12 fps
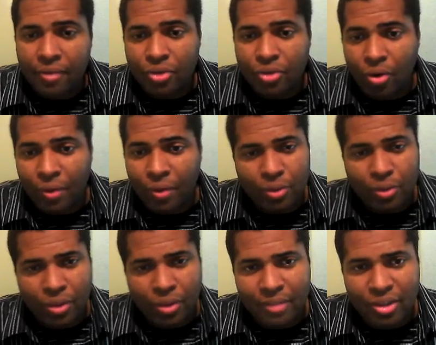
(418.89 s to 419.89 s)
So I
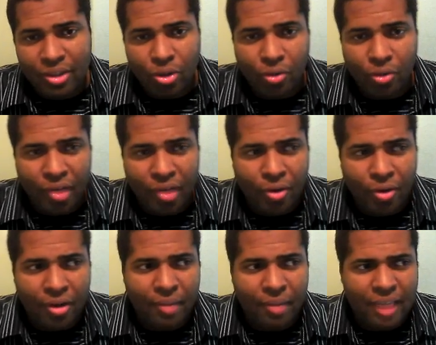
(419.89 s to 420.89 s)
wanted to make this short little video
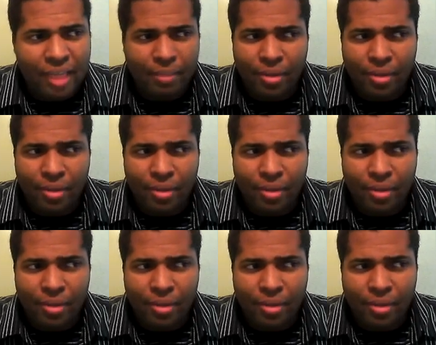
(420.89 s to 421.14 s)
on it because people